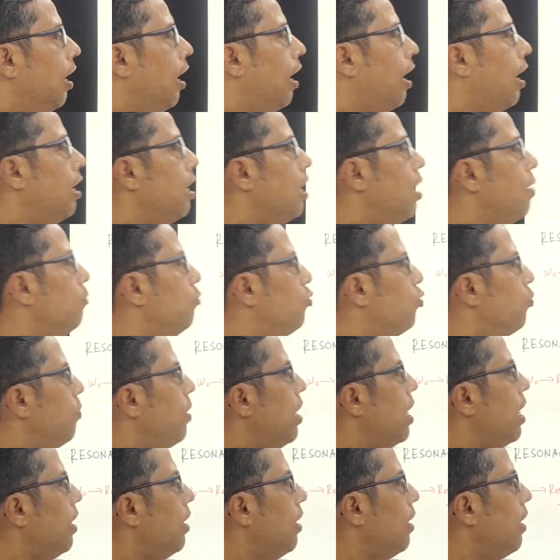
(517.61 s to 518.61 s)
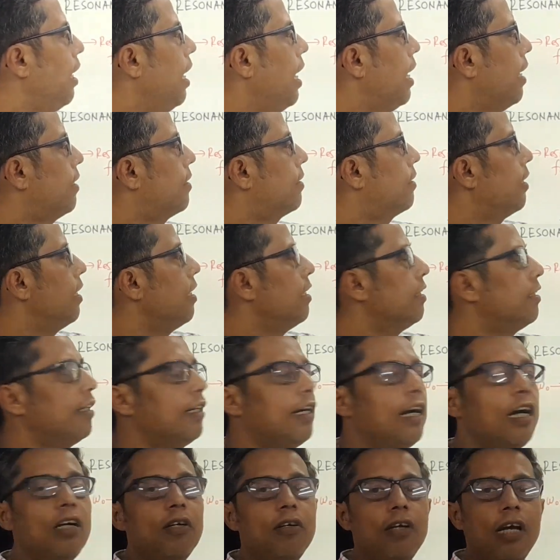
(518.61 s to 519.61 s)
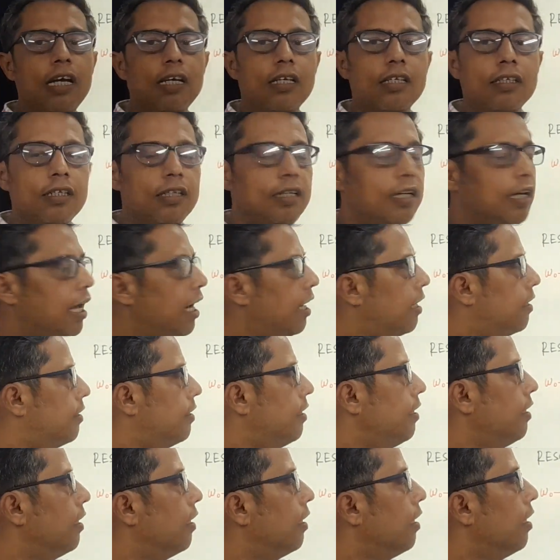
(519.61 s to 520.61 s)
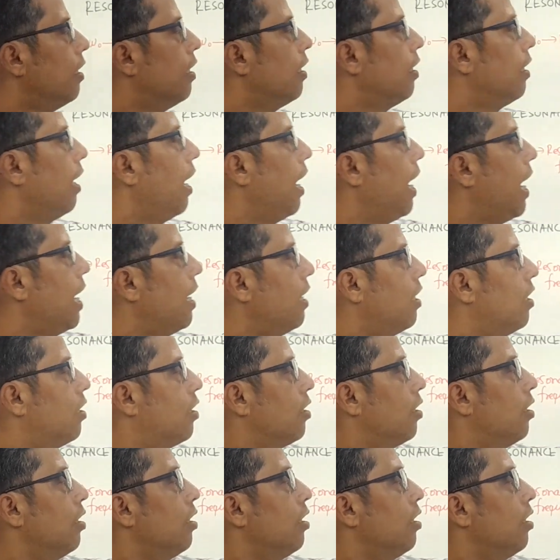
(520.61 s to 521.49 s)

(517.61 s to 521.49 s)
I have to make XL is equal to XC at